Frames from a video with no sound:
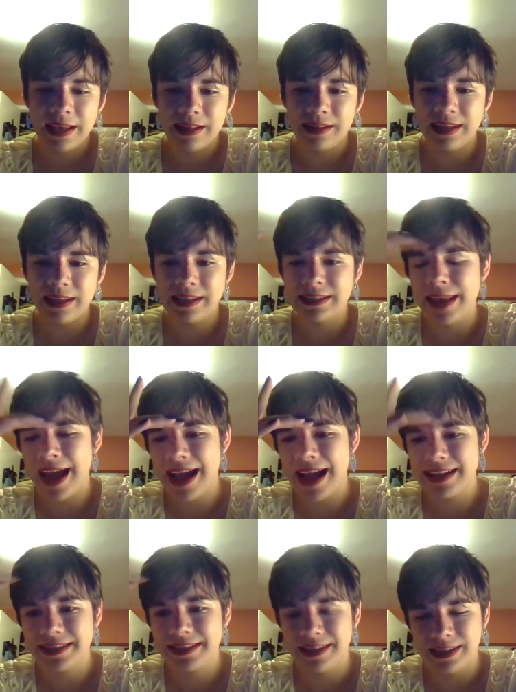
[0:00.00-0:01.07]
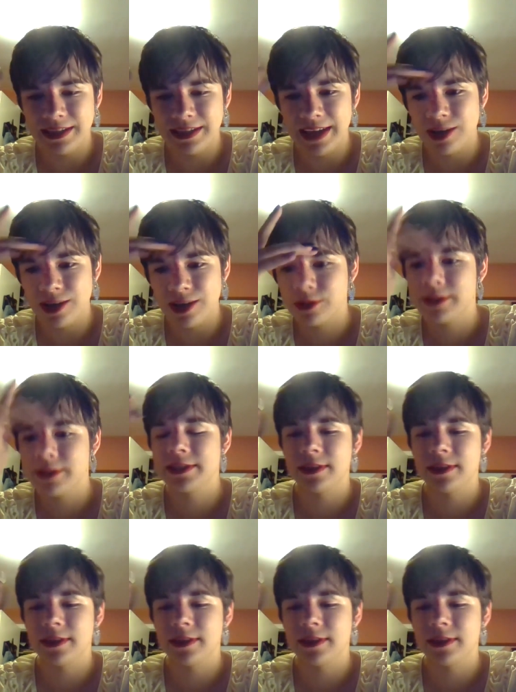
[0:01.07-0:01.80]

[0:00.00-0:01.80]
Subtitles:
nasty, dangerous,